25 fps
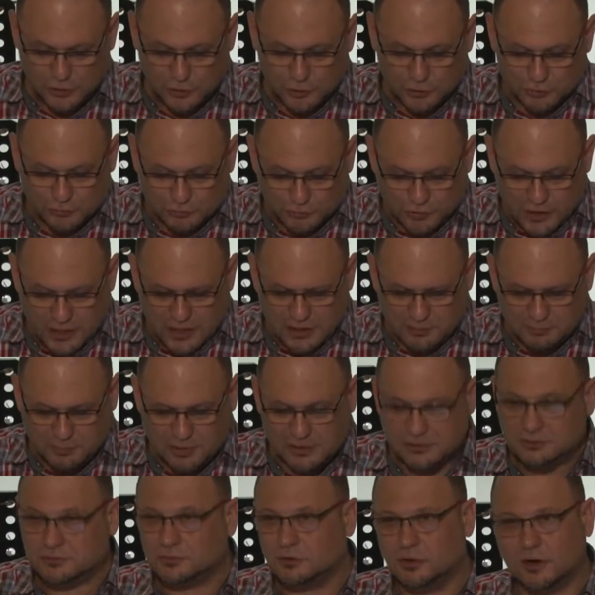You drink,
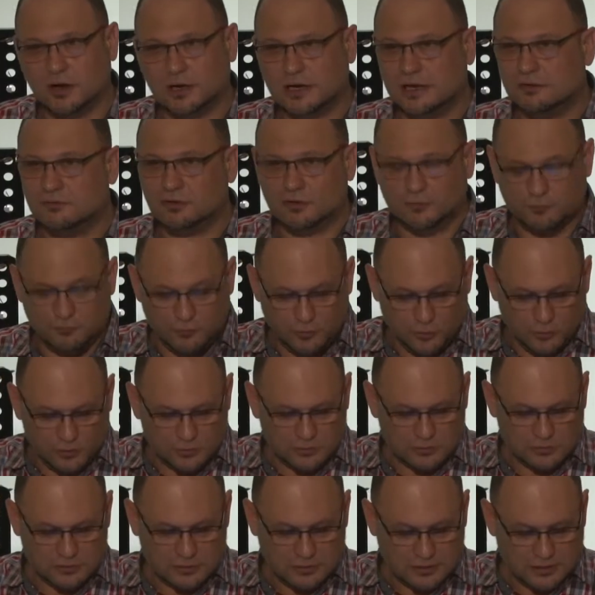but you are never
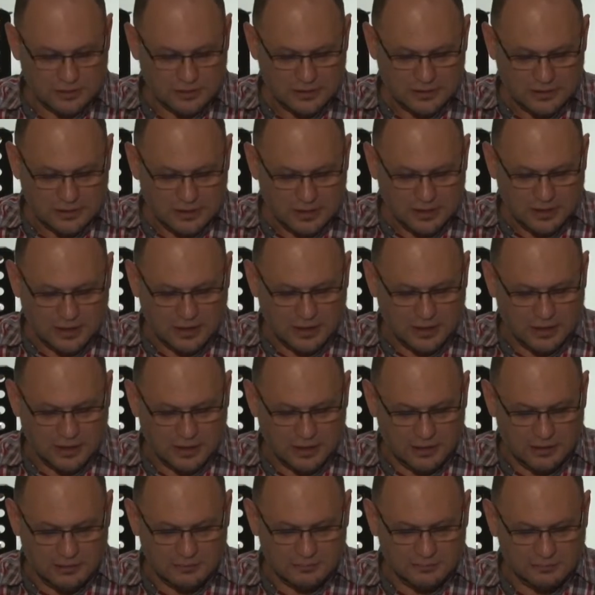full.
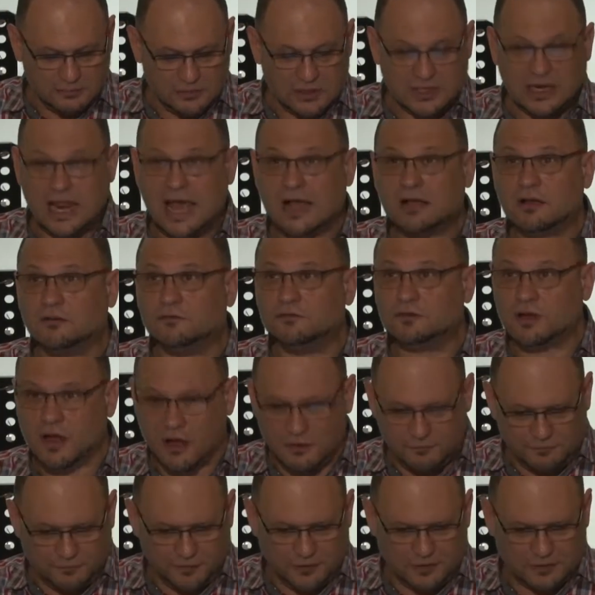Uh, the lack of
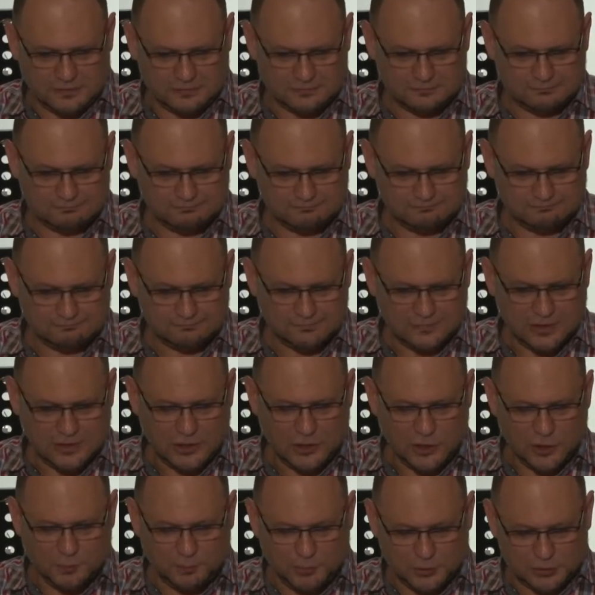comfort,
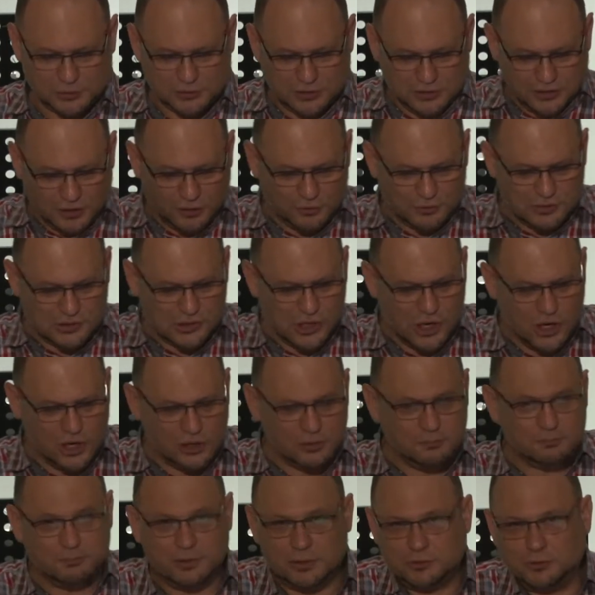you put clothes
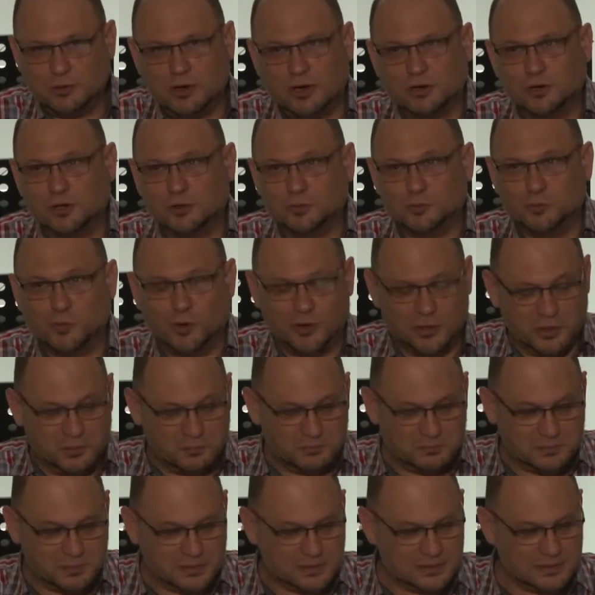on, but you are not
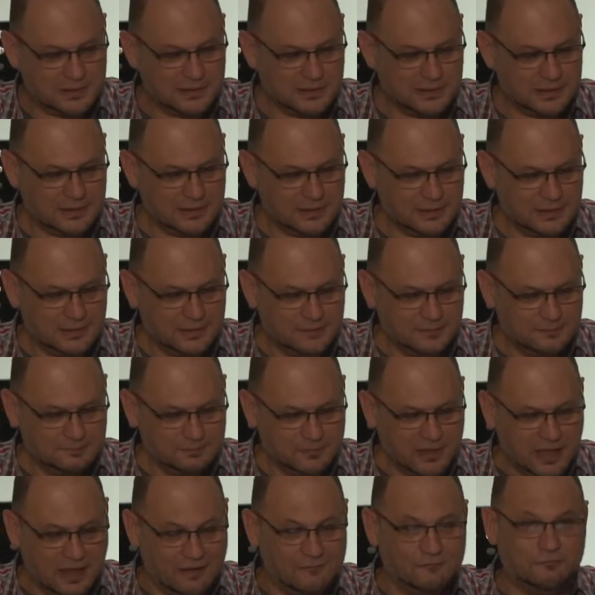warm.
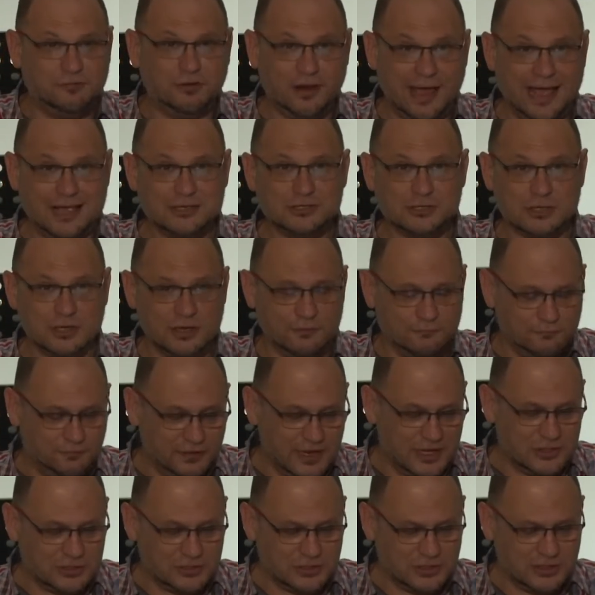Inflash,
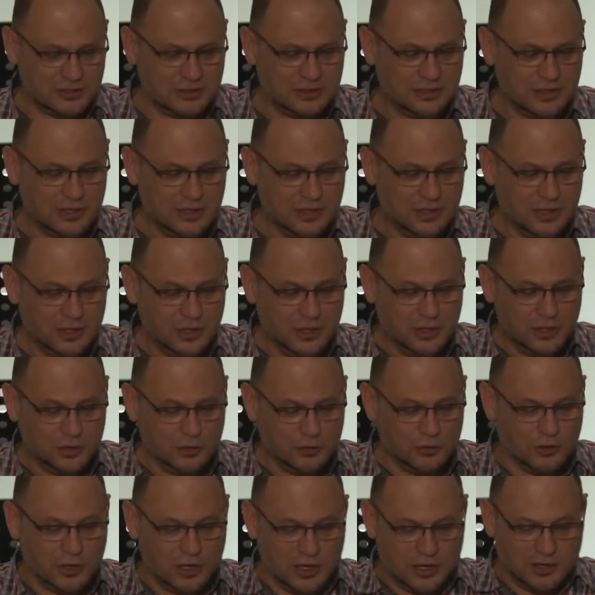inflation,
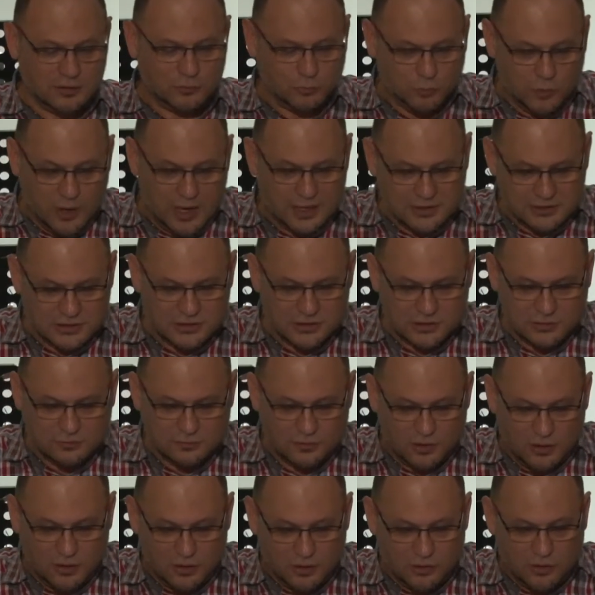you earn wages
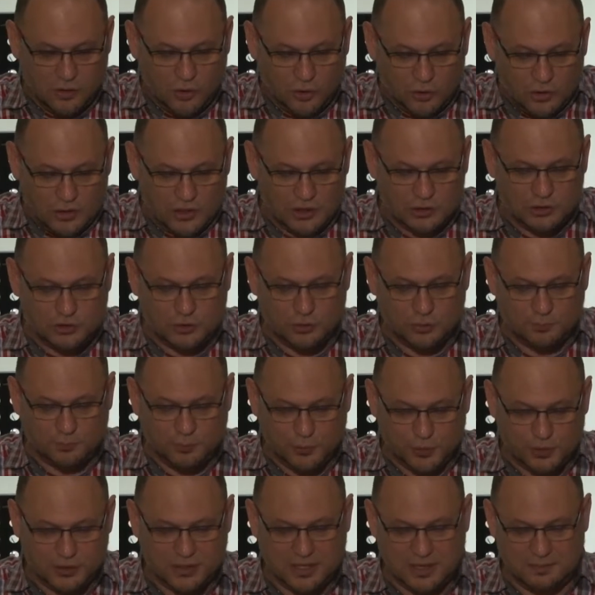uh, only to
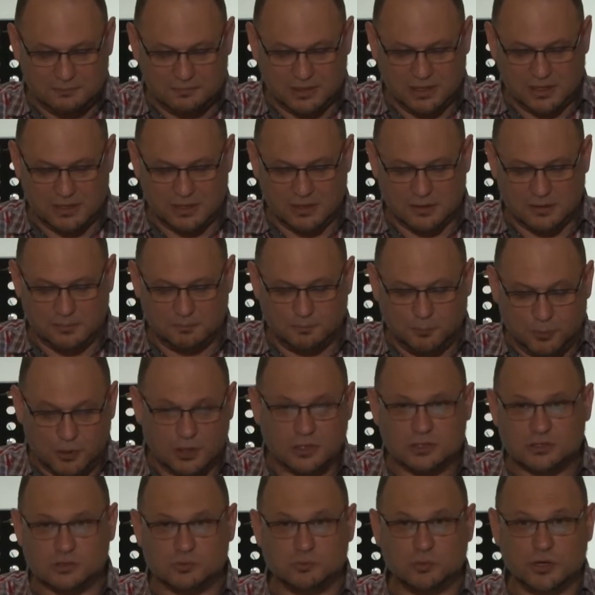put them in a
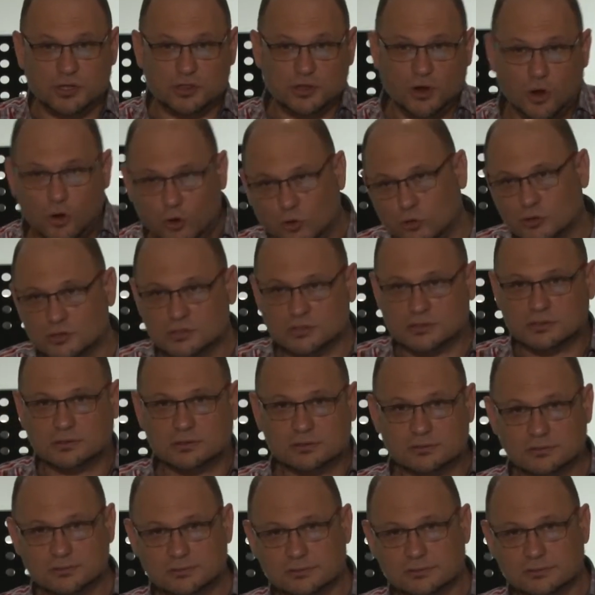purse with holes.